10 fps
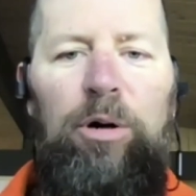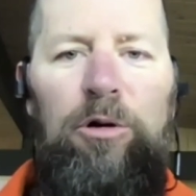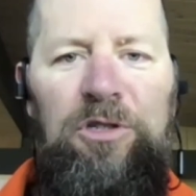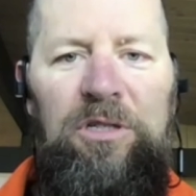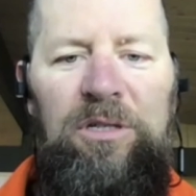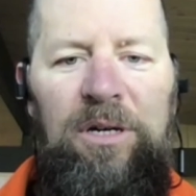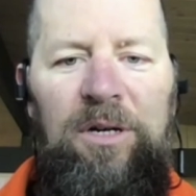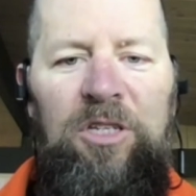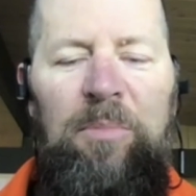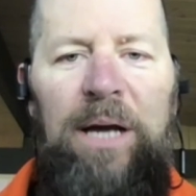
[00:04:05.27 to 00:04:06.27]
pulse
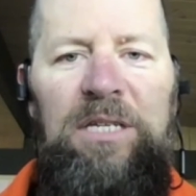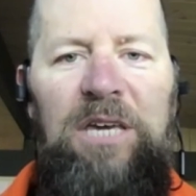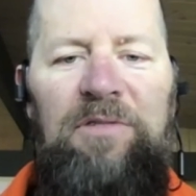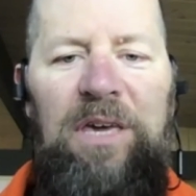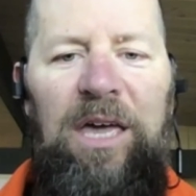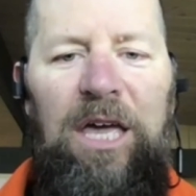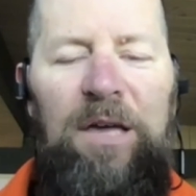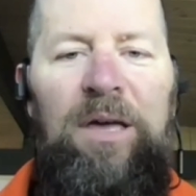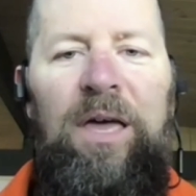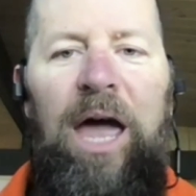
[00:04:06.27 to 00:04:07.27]
to my DVE,